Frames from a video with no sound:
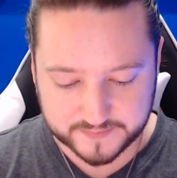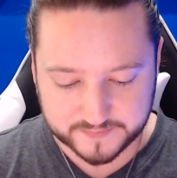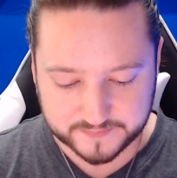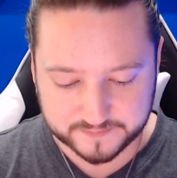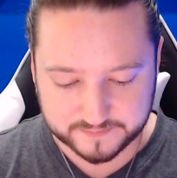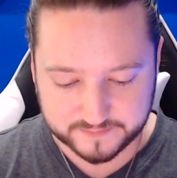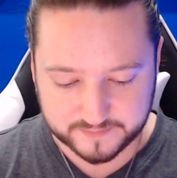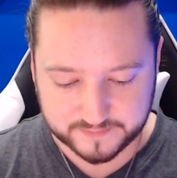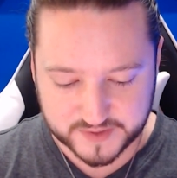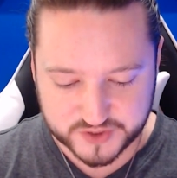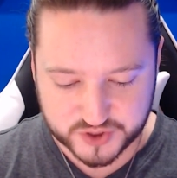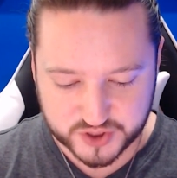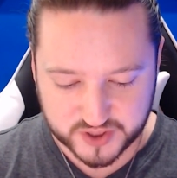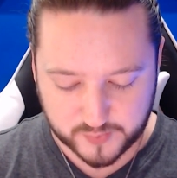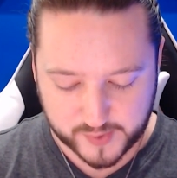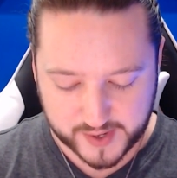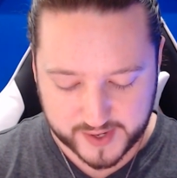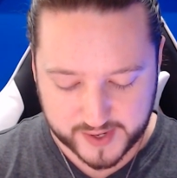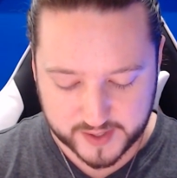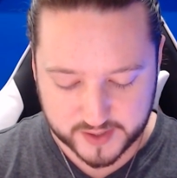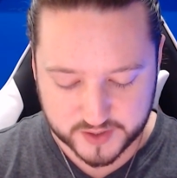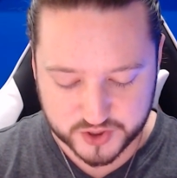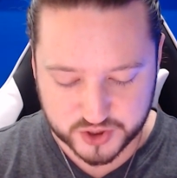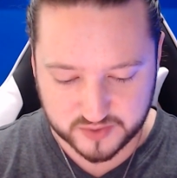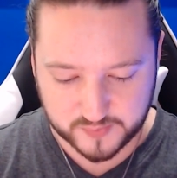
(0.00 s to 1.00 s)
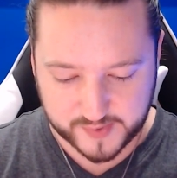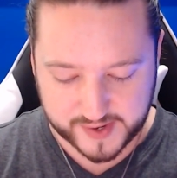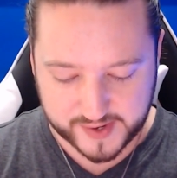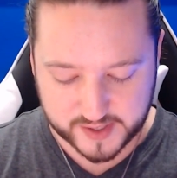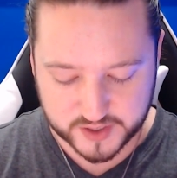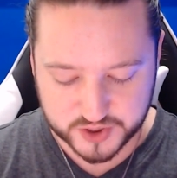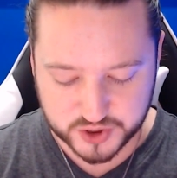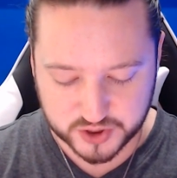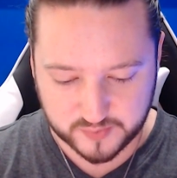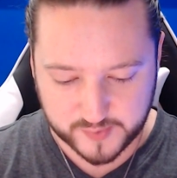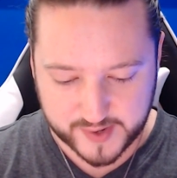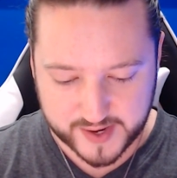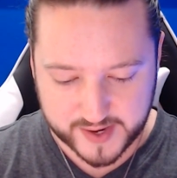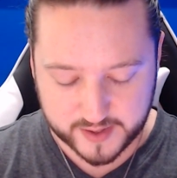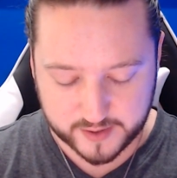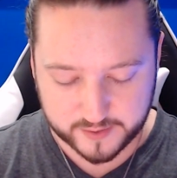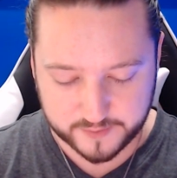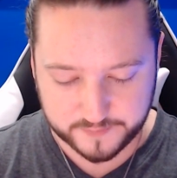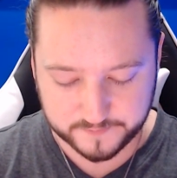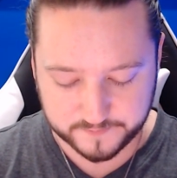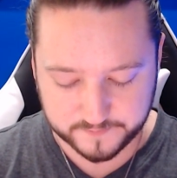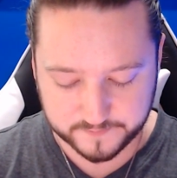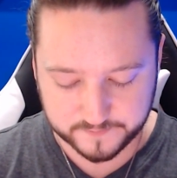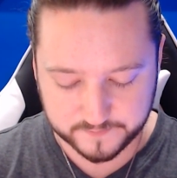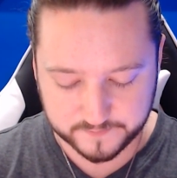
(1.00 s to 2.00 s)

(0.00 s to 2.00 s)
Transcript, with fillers: Mm, I should have waited, should have waited, should have waited.